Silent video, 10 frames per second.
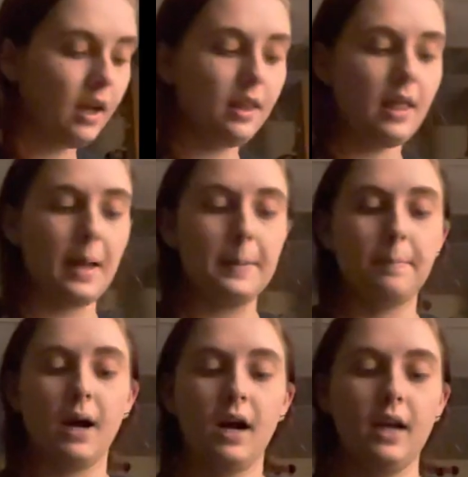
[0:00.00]
And then
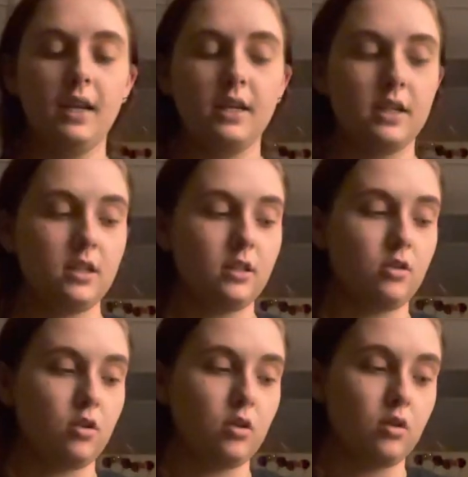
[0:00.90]
mine is
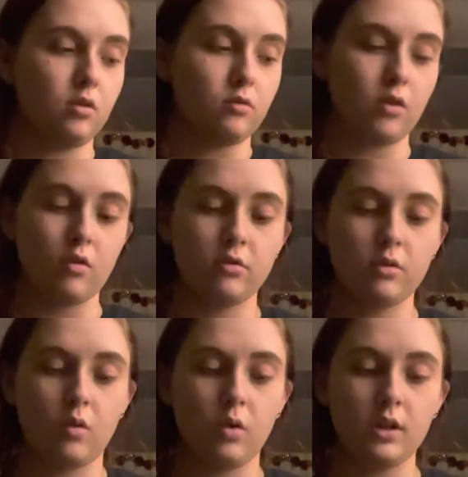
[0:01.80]
rose
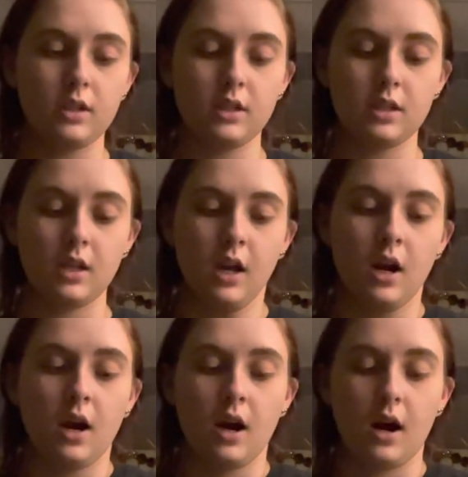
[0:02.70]
quartz.
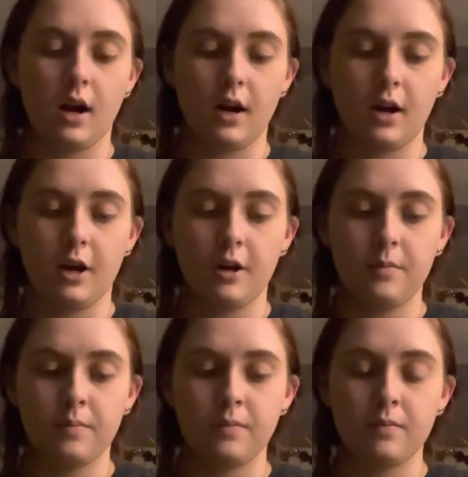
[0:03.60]
Um,